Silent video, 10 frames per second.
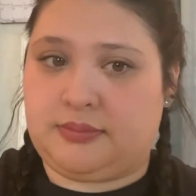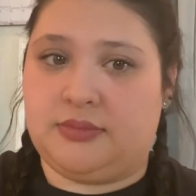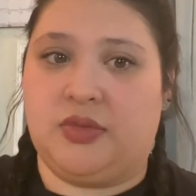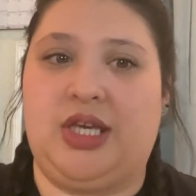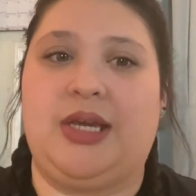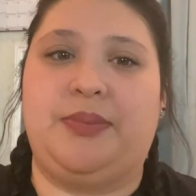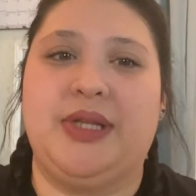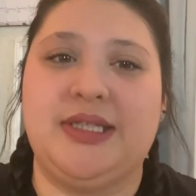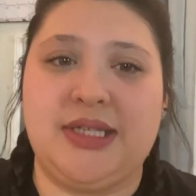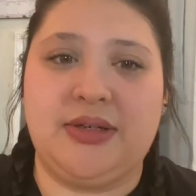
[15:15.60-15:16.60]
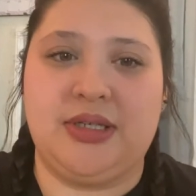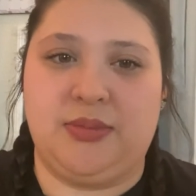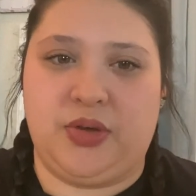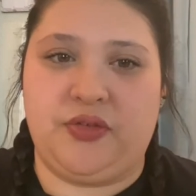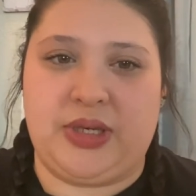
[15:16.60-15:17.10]
Like it plays out in a
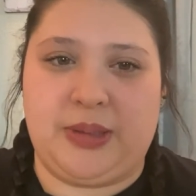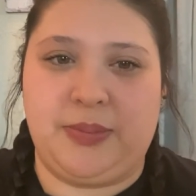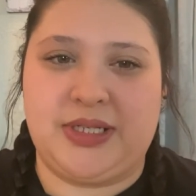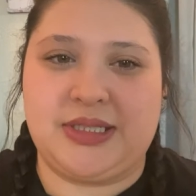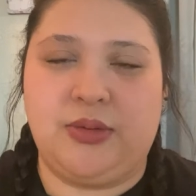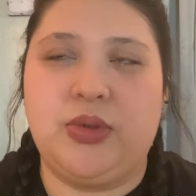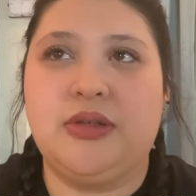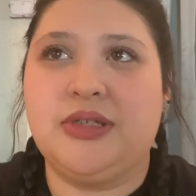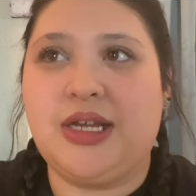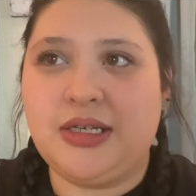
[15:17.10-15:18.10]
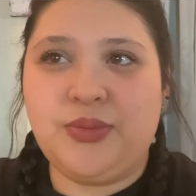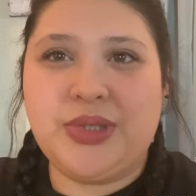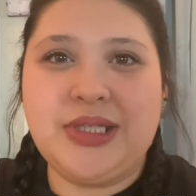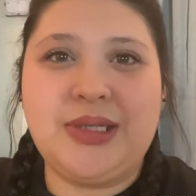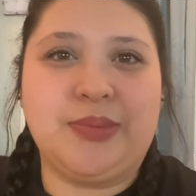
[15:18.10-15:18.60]
movie, but it's, well, not
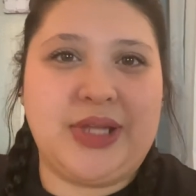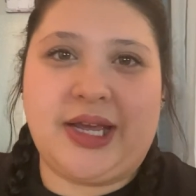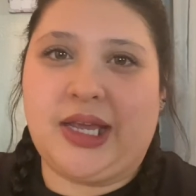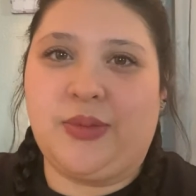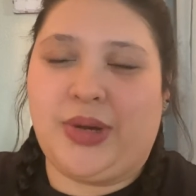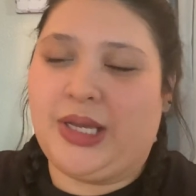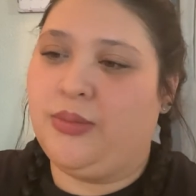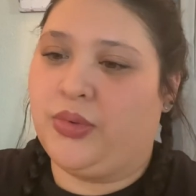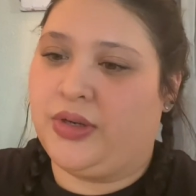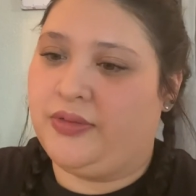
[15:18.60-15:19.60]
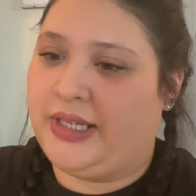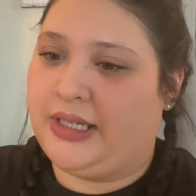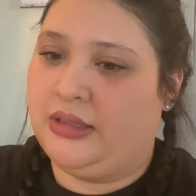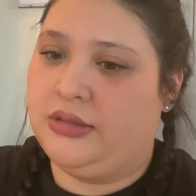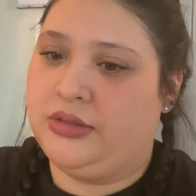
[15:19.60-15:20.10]
really black and white, more of like
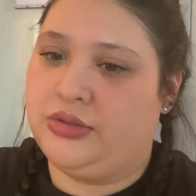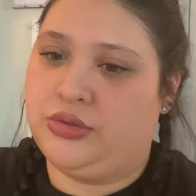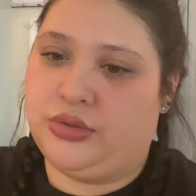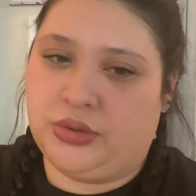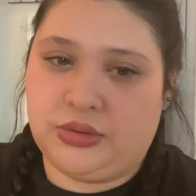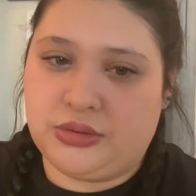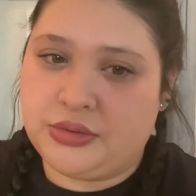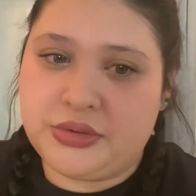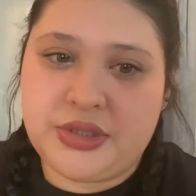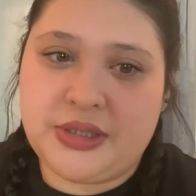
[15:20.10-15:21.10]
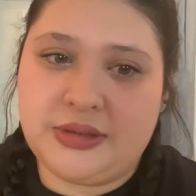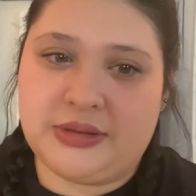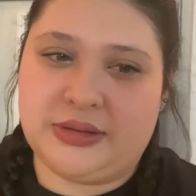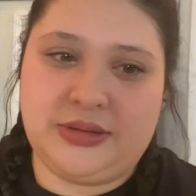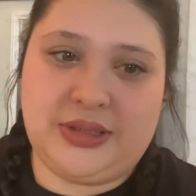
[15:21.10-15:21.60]
dulled.
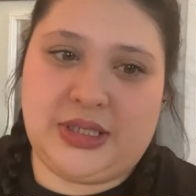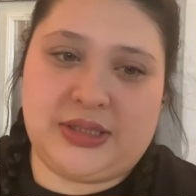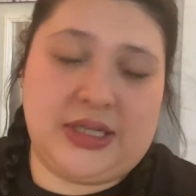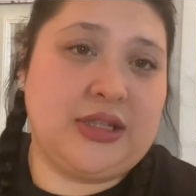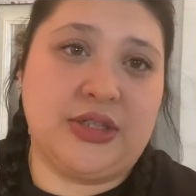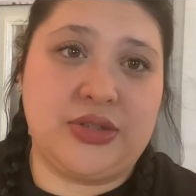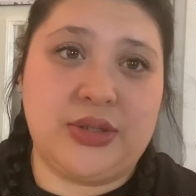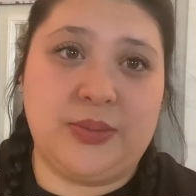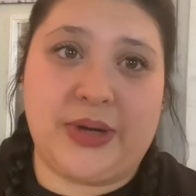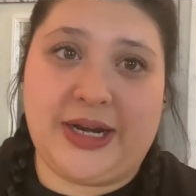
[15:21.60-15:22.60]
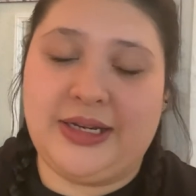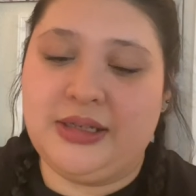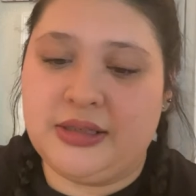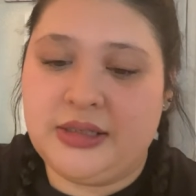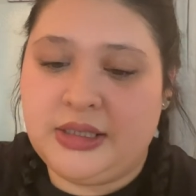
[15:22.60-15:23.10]
There's nothing too bright.
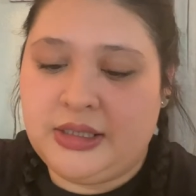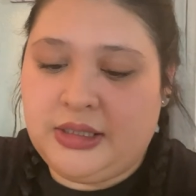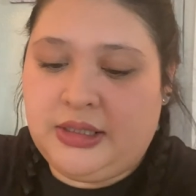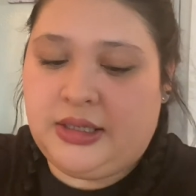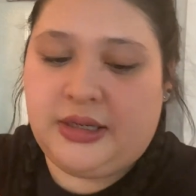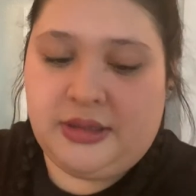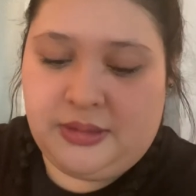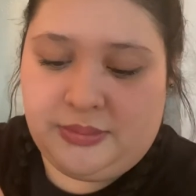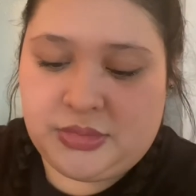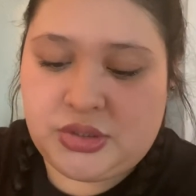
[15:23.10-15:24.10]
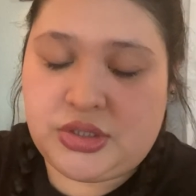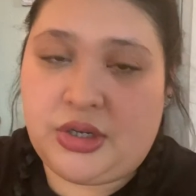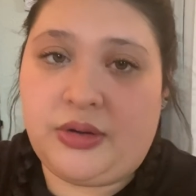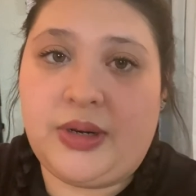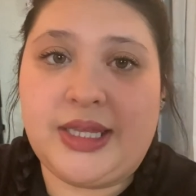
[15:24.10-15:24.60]

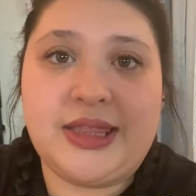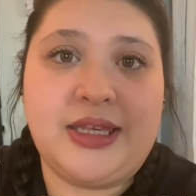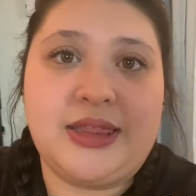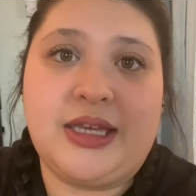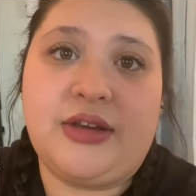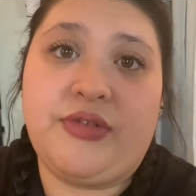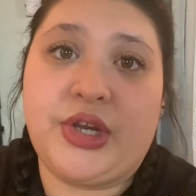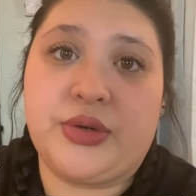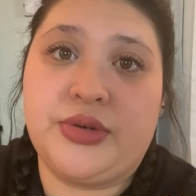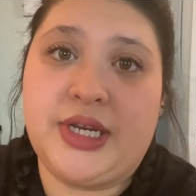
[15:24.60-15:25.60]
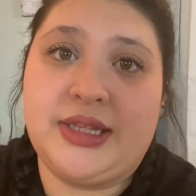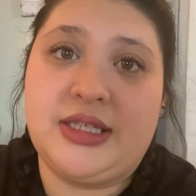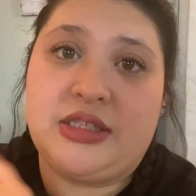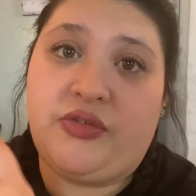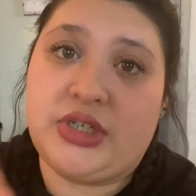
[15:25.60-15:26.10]
So I think that if I create
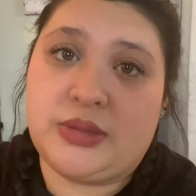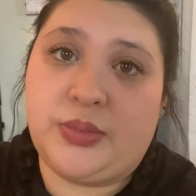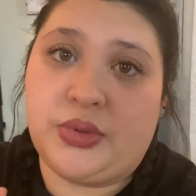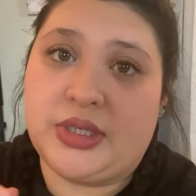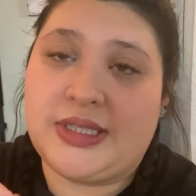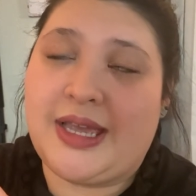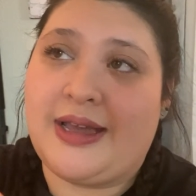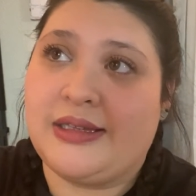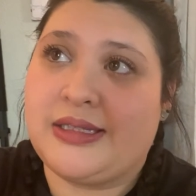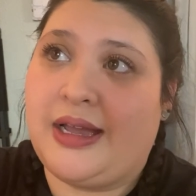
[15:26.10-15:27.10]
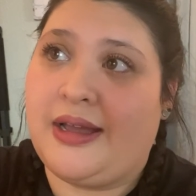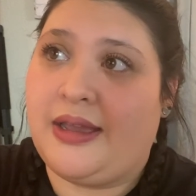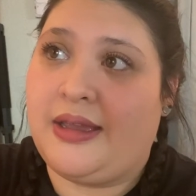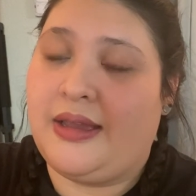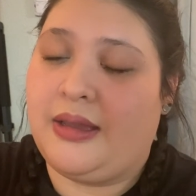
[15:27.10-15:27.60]
these vision boards as
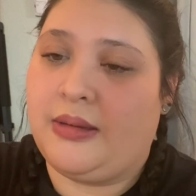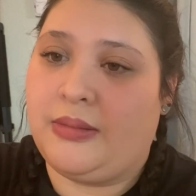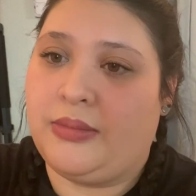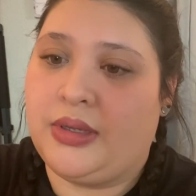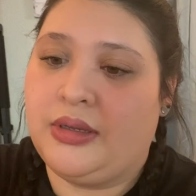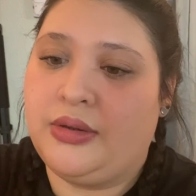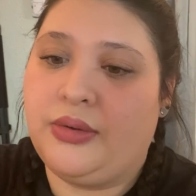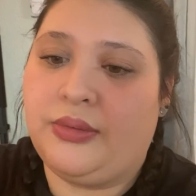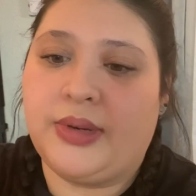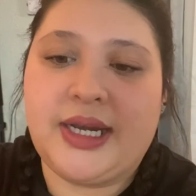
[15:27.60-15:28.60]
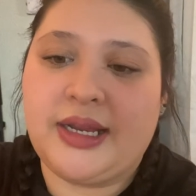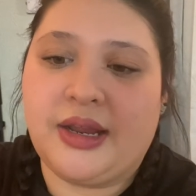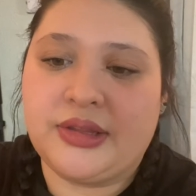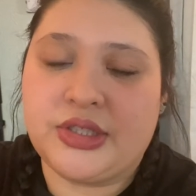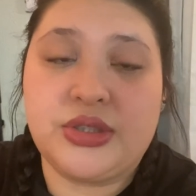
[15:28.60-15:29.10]
I am writing
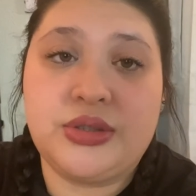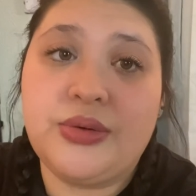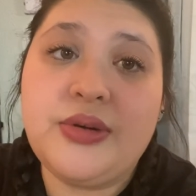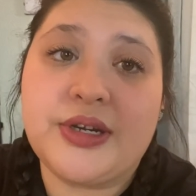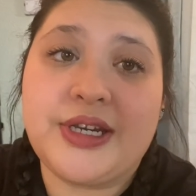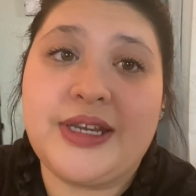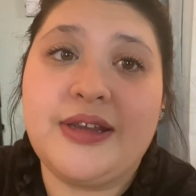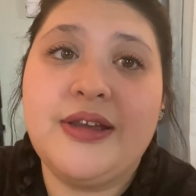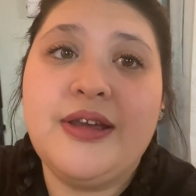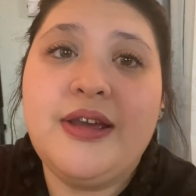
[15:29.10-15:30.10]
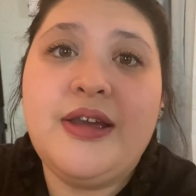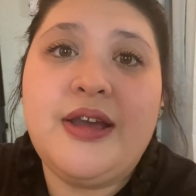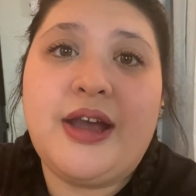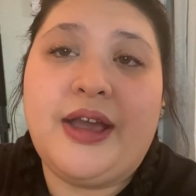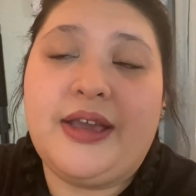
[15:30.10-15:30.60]
out the story,
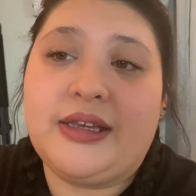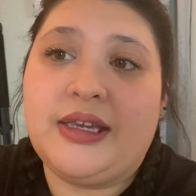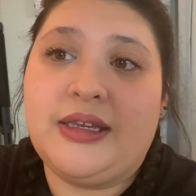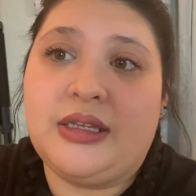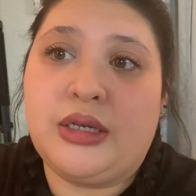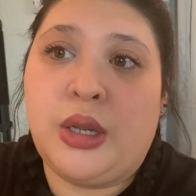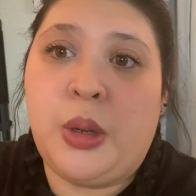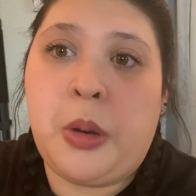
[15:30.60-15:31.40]
I can